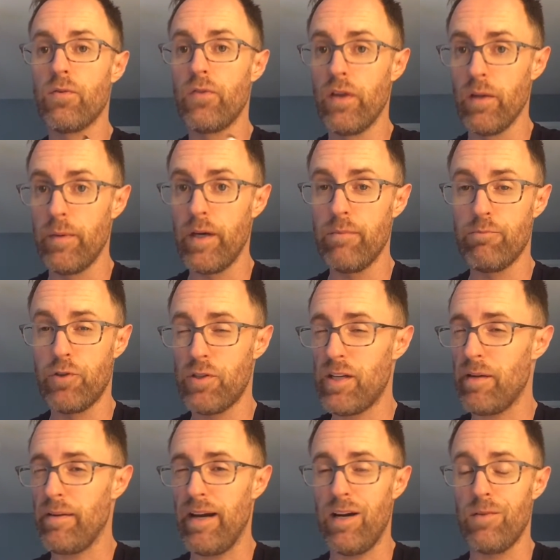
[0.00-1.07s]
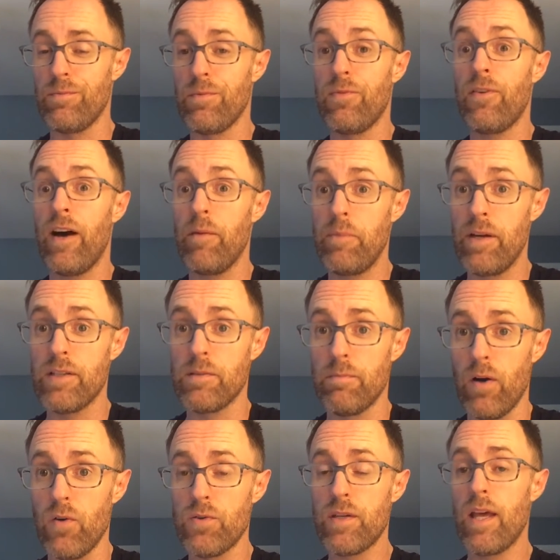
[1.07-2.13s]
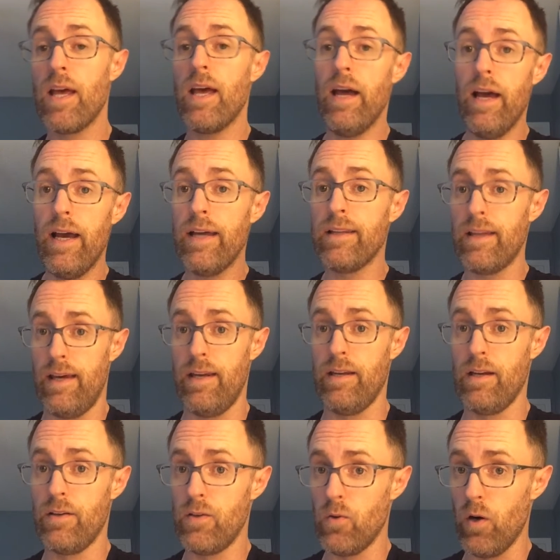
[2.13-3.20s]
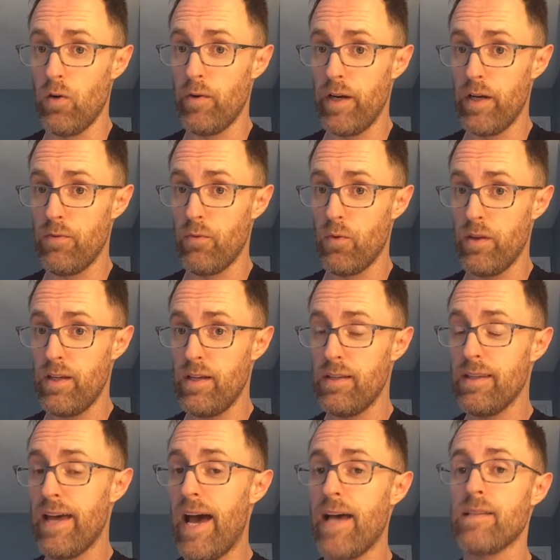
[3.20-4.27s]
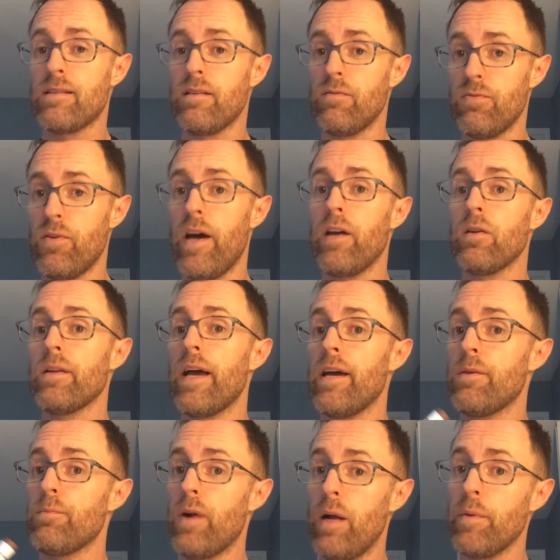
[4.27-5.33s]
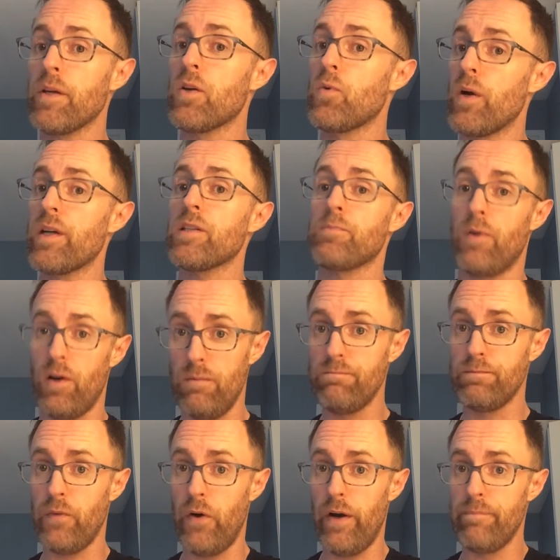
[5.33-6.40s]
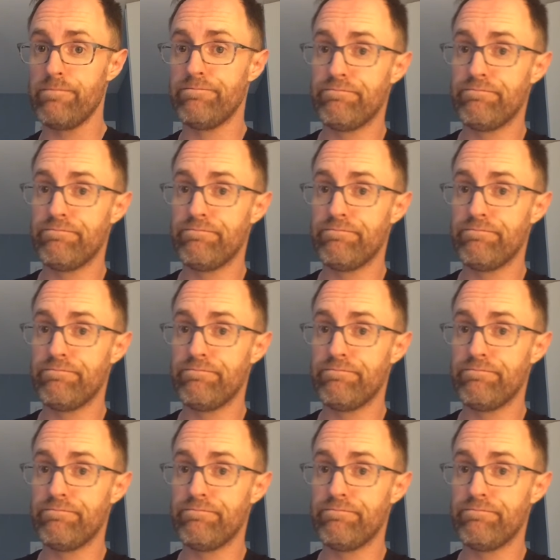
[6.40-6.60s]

Fill them in. It should take, I don't know, 5 minutes at most. And then you are ready for the last and final and probably quickest part. All right.